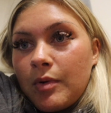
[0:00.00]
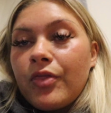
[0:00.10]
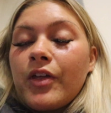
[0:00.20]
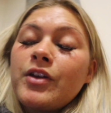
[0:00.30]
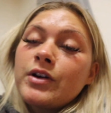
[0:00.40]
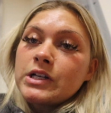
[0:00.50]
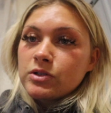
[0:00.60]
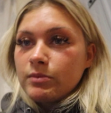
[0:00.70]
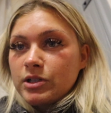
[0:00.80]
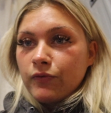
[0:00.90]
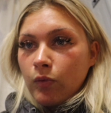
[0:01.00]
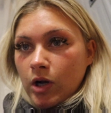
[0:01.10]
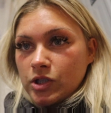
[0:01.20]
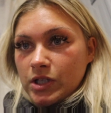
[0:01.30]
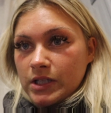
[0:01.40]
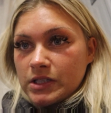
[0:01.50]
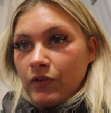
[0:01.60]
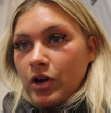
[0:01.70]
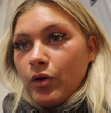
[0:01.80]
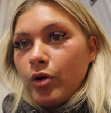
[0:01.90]
But thank you guys so much for watching this
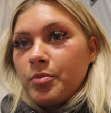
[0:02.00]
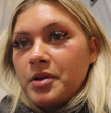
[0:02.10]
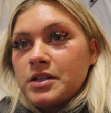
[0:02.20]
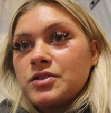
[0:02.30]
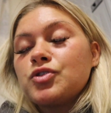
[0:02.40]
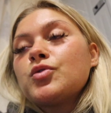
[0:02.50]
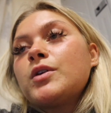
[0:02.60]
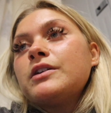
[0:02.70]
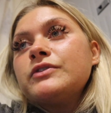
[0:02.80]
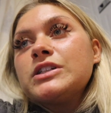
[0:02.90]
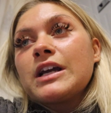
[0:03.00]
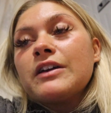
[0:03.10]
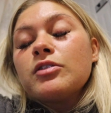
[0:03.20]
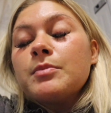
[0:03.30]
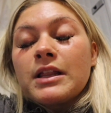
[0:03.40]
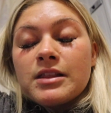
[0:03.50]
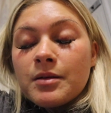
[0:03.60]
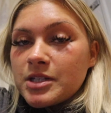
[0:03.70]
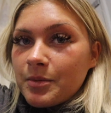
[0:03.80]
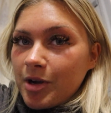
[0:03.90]
video. I hope you guys enjoyed. If you did, give it a big
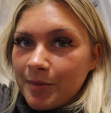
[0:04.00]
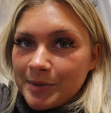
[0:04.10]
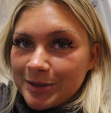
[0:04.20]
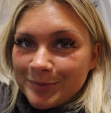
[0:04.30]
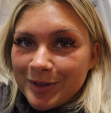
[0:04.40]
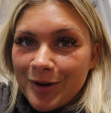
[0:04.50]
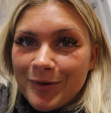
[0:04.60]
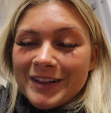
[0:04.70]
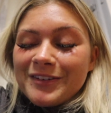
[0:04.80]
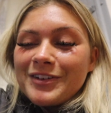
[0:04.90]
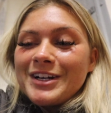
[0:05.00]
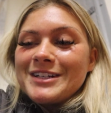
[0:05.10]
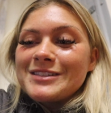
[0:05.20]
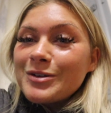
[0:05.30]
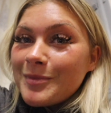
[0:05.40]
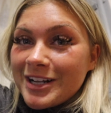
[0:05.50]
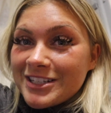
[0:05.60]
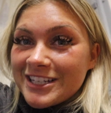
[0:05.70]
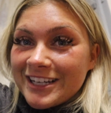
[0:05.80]
thumbs up. Comment down below. I love you guys so much.